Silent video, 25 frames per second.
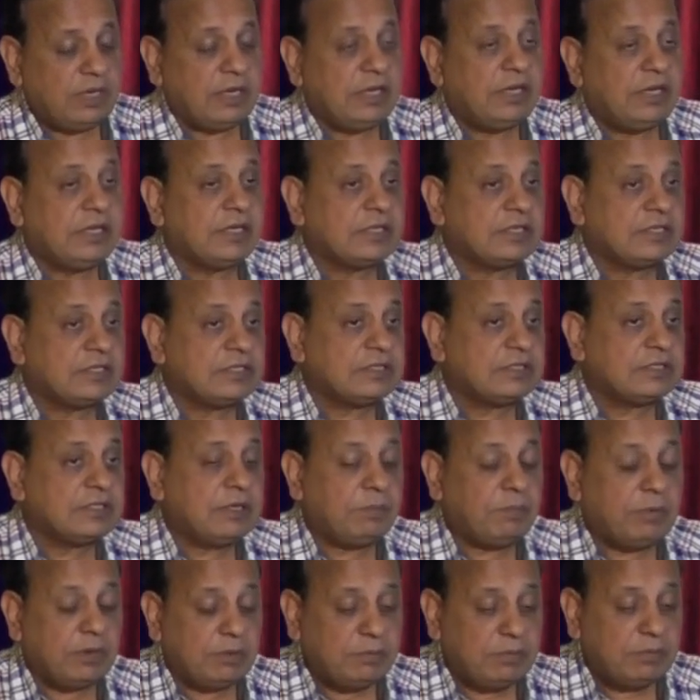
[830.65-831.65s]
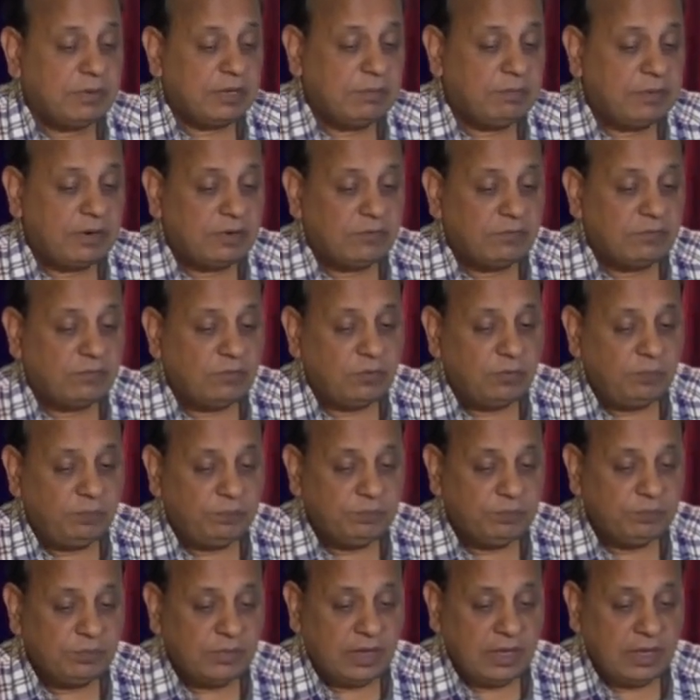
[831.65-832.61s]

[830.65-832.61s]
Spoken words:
it decreases the pulmonary blood flow.